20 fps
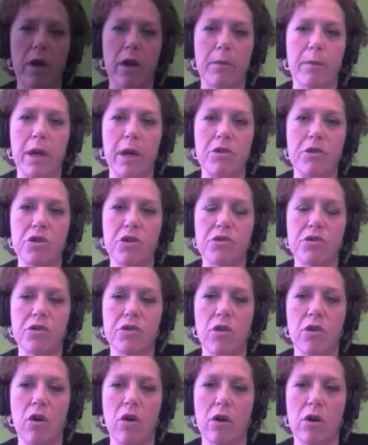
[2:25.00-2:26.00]
or not
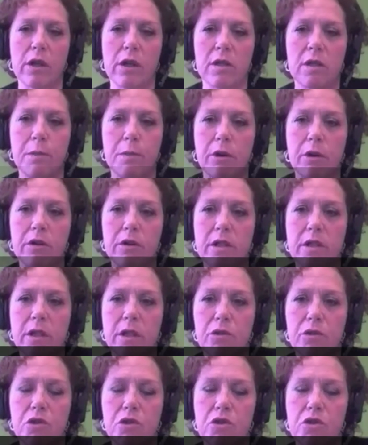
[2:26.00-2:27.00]
patients are
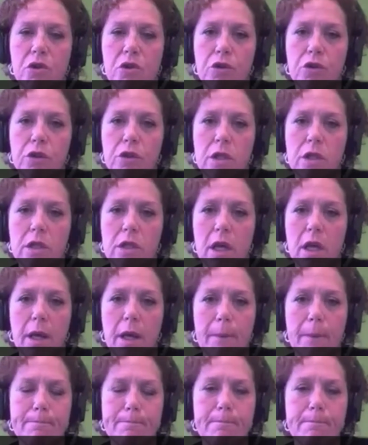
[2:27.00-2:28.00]
experiencing certain
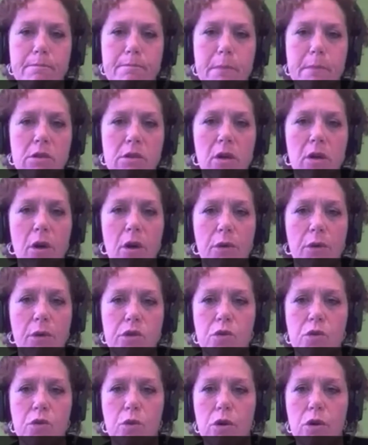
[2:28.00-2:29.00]
mental health
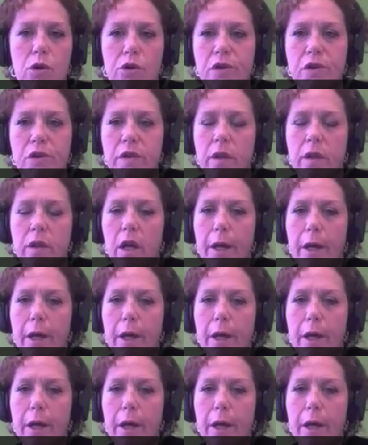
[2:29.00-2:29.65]
disorders.